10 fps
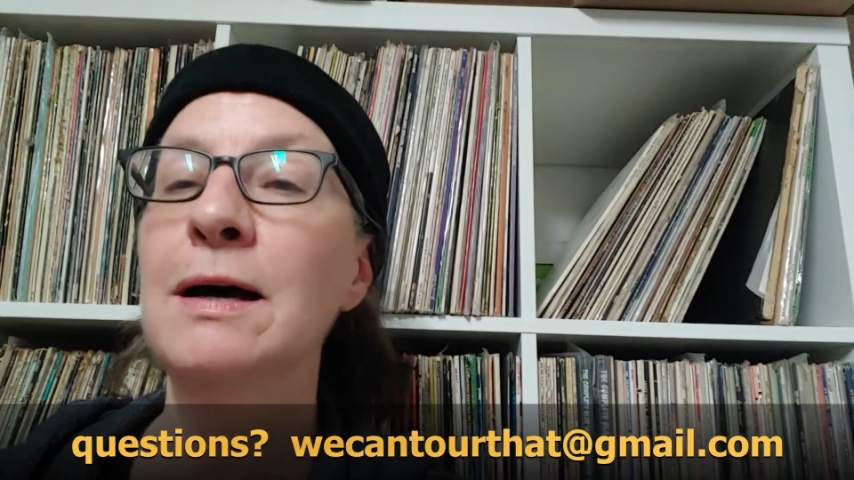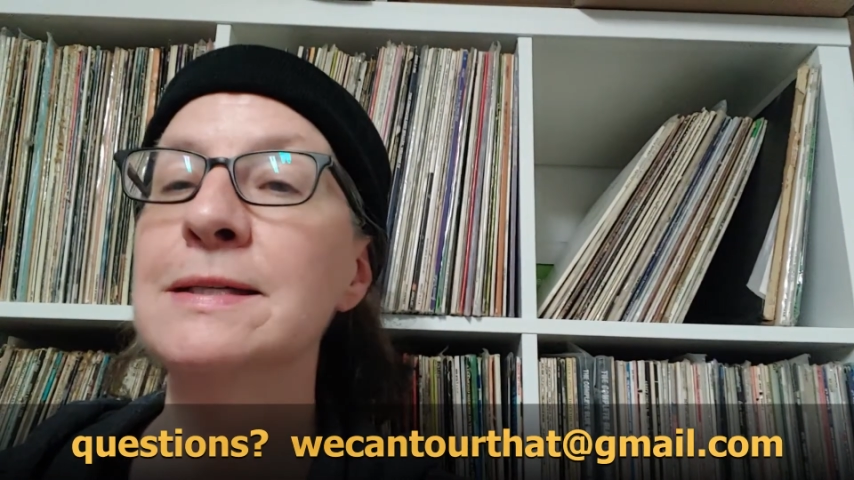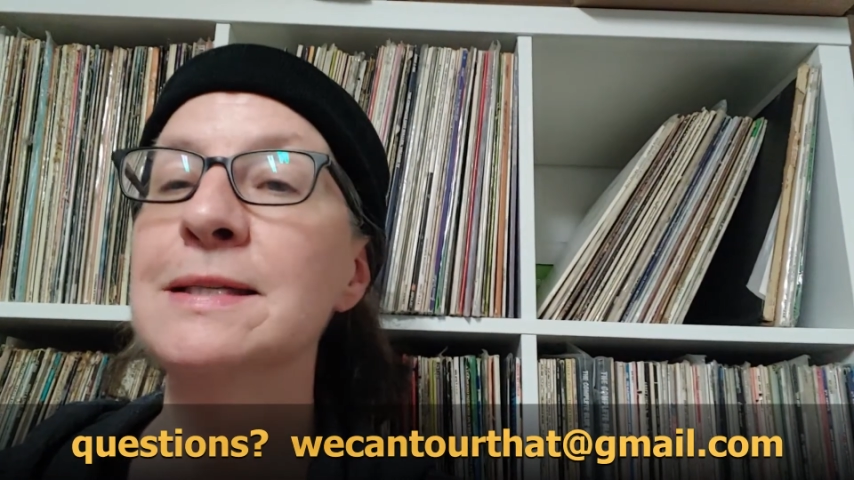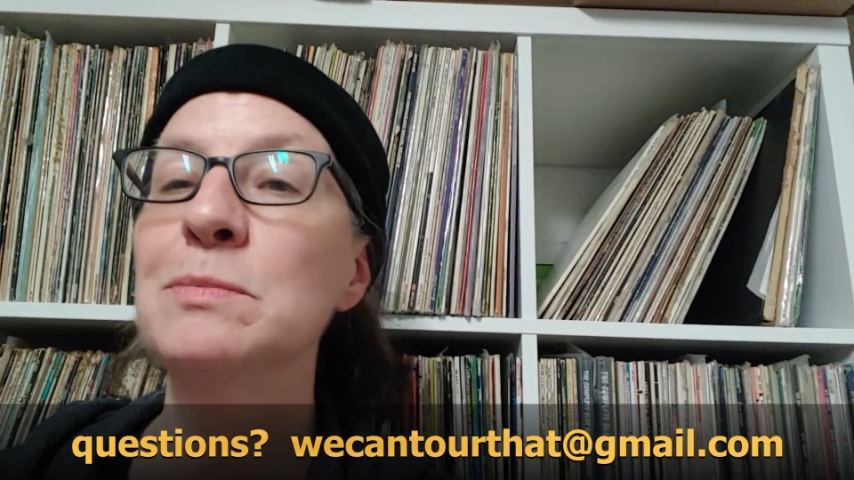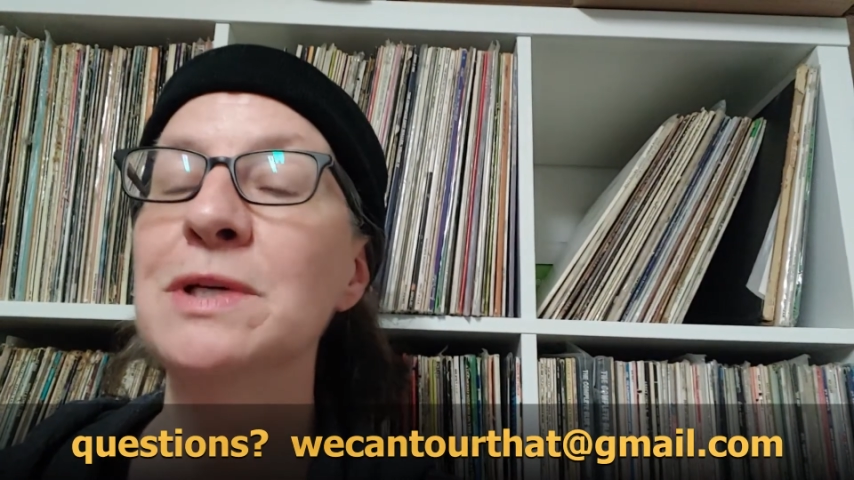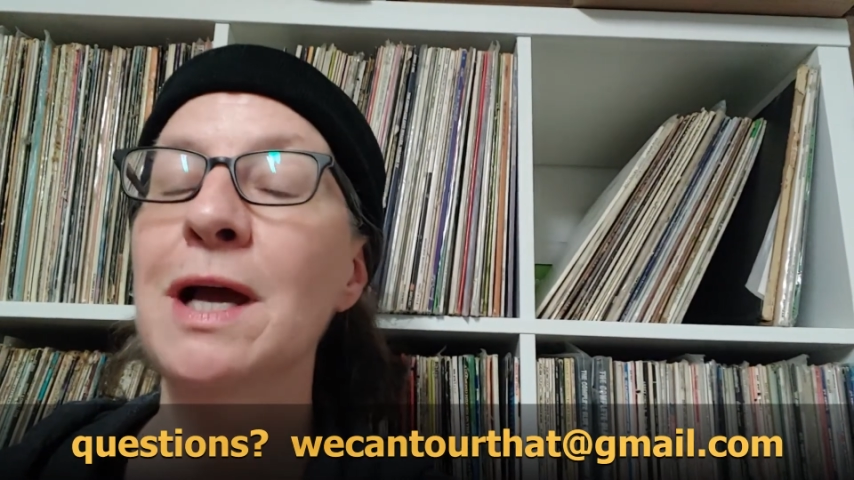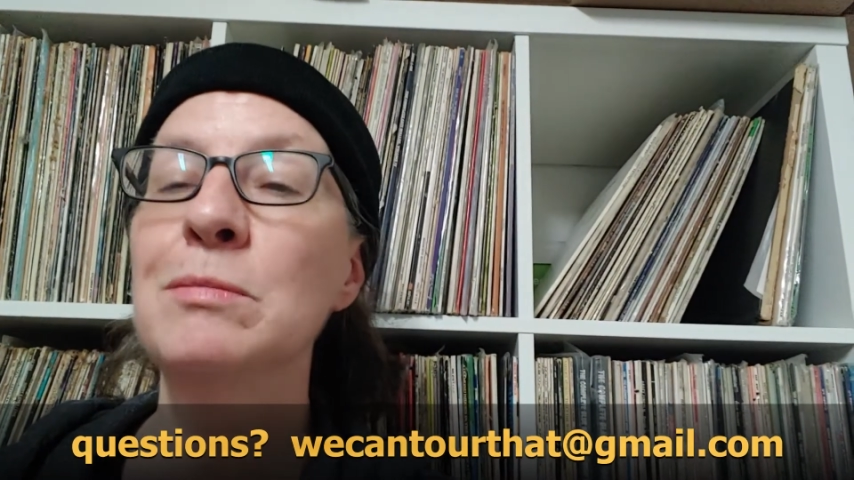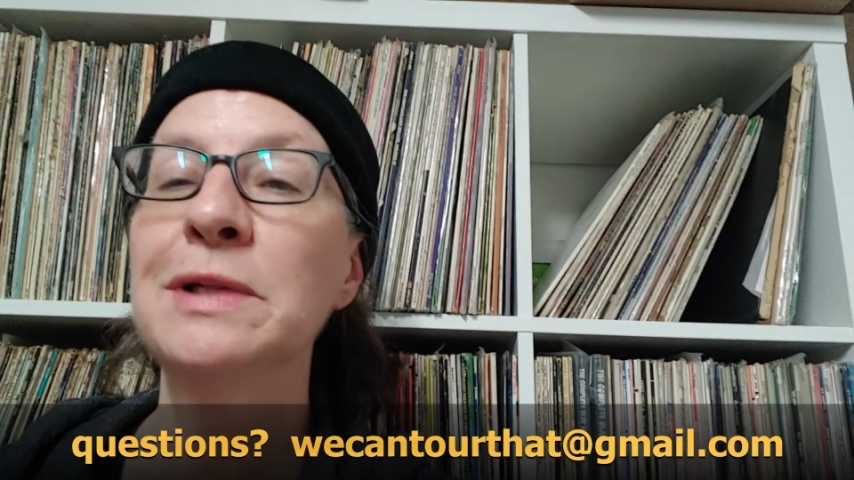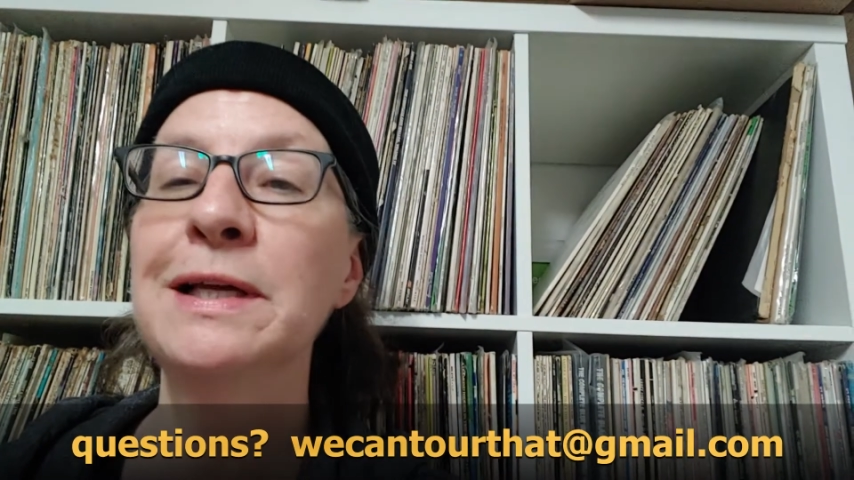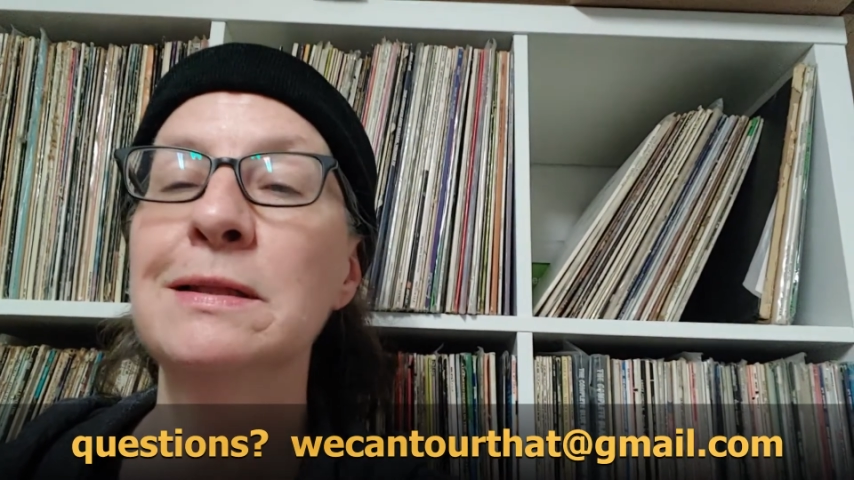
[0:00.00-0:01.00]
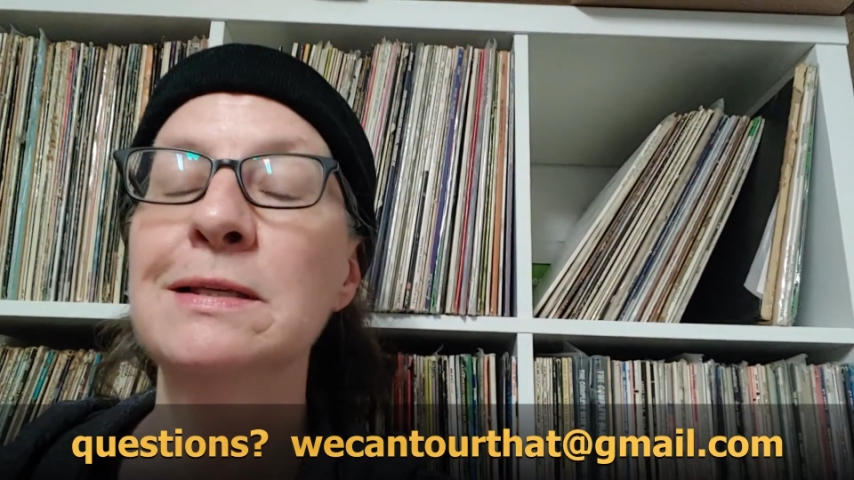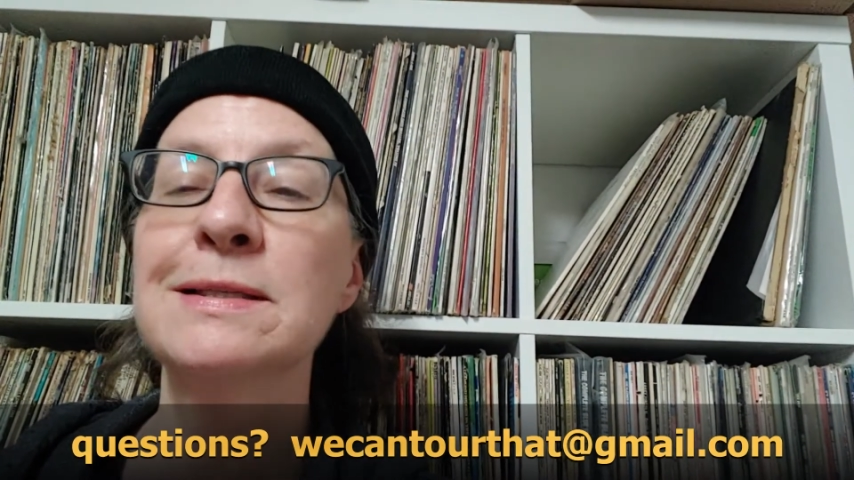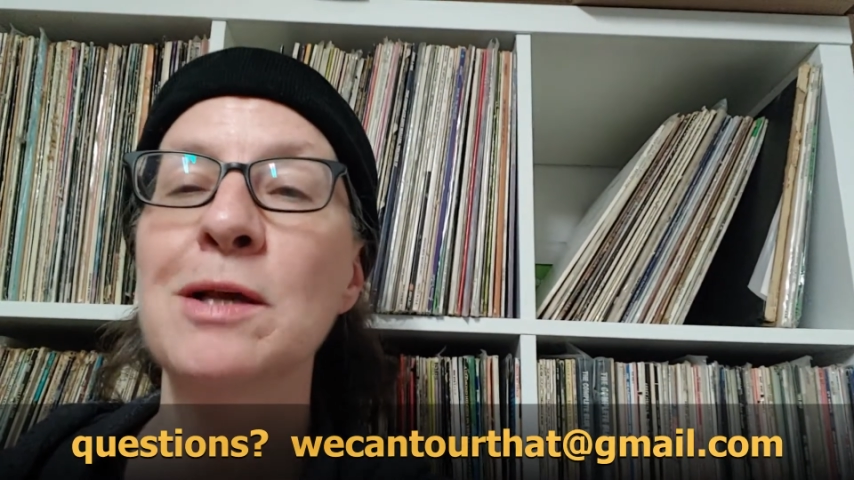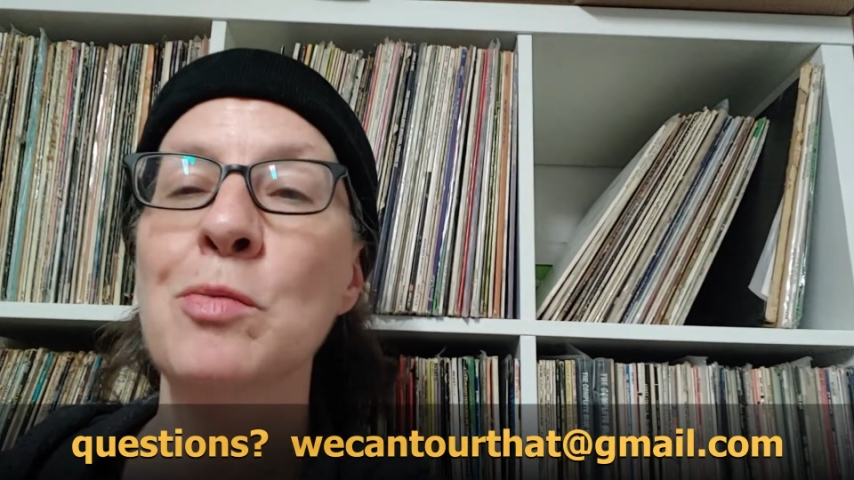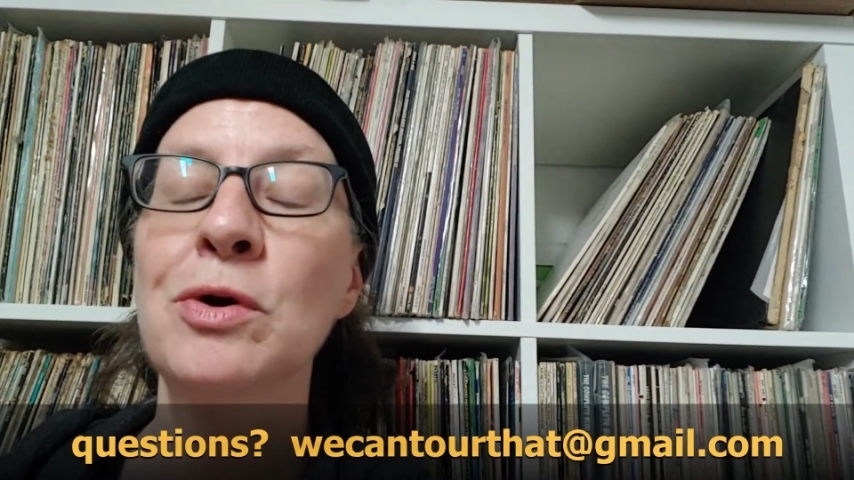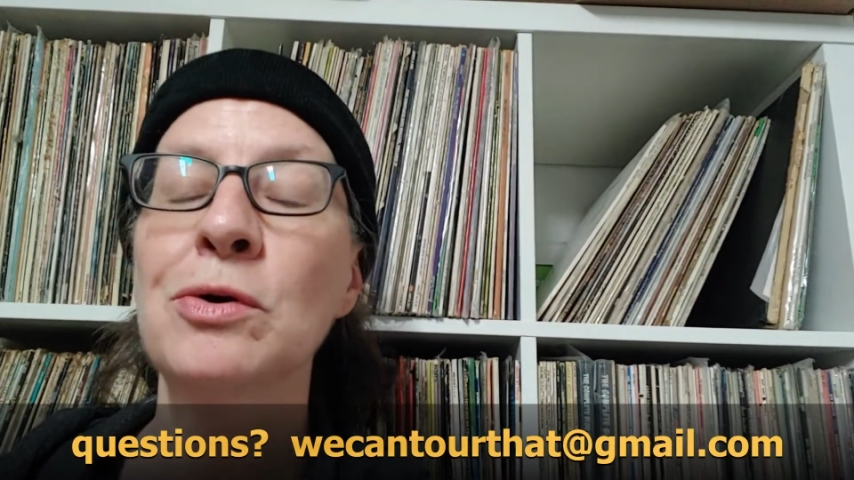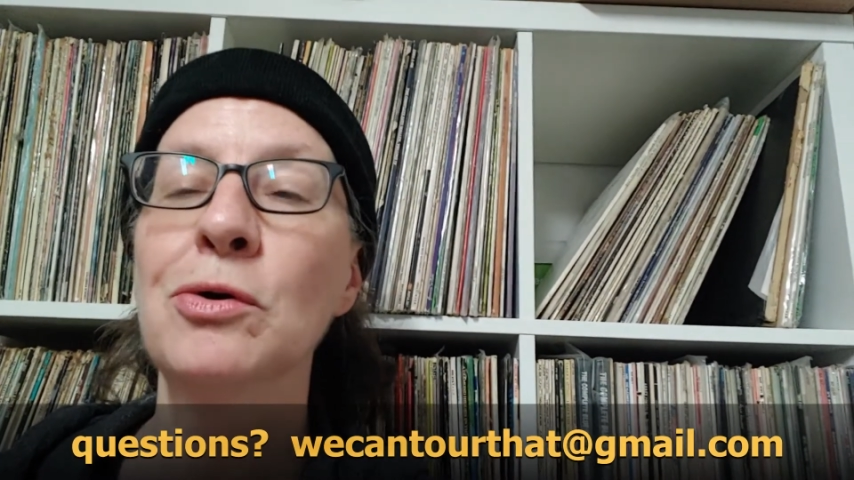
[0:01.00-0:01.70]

sometime late this summer